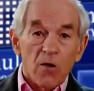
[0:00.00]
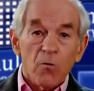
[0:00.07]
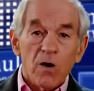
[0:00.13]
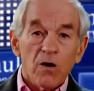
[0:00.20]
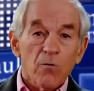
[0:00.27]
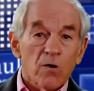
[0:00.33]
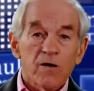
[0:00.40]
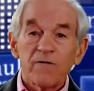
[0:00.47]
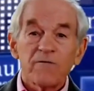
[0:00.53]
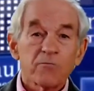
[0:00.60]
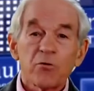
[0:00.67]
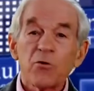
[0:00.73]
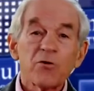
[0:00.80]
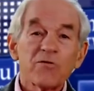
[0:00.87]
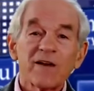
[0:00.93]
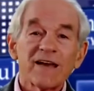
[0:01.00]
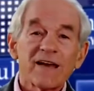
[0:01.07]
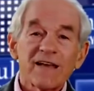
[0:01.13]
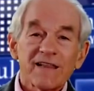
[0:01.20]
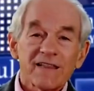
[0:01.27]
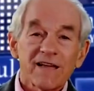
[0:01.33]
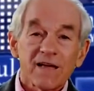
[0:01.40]
not where we've proven
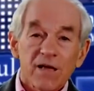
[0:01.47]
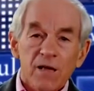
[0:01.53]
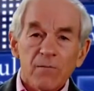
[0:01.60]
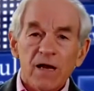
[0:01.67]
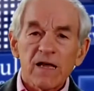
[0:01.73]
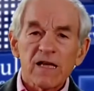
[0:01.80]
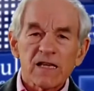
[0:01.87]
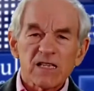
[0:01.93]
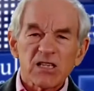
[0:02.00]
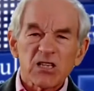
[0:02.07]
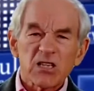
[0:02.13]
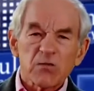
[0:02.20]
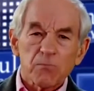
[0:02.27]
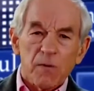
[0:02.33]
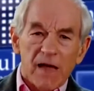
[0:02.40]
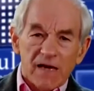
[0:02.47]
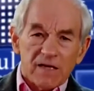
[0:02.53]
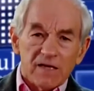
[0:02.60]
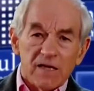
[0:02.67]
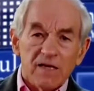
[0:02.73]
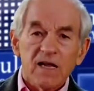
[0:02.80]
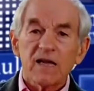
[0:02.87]
anything, but he's
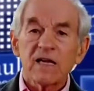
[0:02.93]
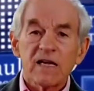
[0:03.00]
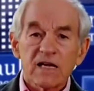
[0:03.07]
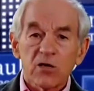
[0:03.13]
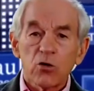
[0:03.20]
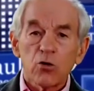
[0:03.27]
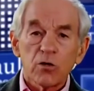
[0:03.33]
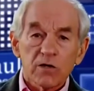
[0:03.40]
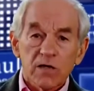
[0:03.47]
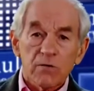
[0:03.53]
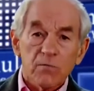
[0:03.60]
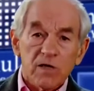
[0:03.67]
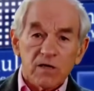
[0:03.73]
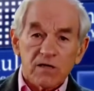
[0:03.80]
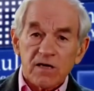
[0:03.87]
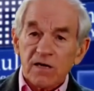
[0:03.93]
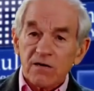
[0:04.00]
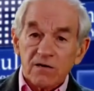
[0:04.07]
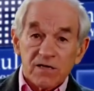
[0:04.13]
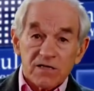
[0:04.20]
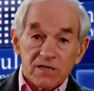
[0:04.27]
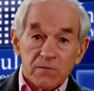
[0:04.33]
suspected that he could commit
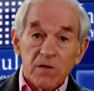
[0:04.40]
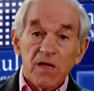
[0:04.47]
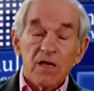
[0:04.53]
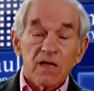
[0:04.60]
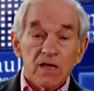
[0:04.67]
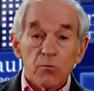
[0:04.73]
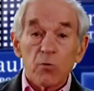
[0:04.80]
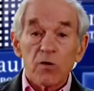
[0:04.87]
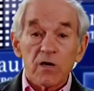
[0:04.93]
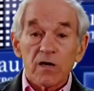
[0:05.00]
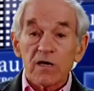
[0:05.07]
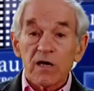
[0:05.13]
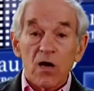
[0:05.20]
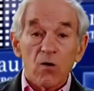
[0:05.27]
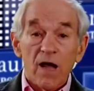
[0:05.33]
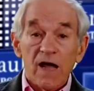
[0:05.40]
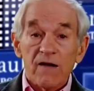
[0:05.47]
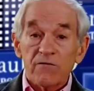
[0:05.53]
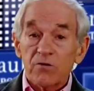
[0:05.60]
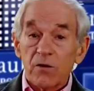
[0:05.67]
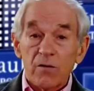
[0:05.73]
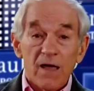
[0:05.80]
terrorism, that we're going to go
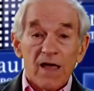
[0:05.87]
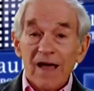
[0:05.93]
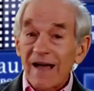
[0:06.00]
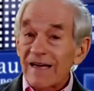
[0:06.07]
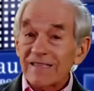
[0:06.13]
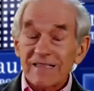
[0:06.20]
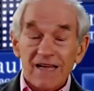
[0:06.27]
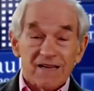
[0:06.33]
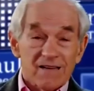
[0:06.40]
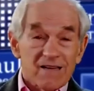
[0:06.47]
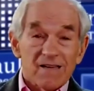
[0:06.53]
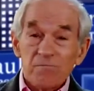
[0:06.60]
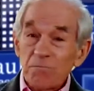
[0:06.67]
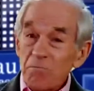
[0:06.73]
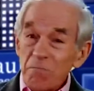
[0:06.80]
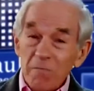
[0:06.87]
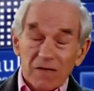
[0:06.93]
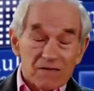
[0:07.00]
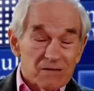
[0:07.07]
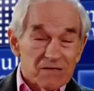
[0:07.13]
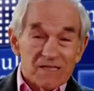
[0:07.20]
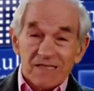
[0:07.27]
after him. I say,
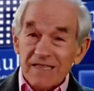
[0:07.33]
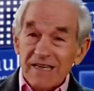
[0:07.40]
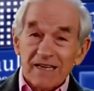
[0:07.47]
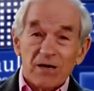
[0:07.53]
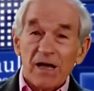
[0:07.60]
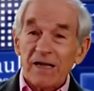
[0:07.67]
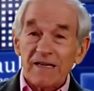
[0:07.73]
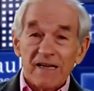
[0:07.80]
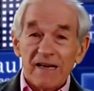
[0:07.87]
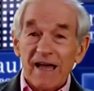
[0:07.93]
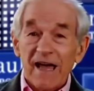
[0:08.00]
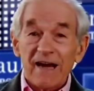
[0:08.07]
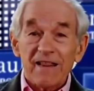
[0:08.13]
just get out of this.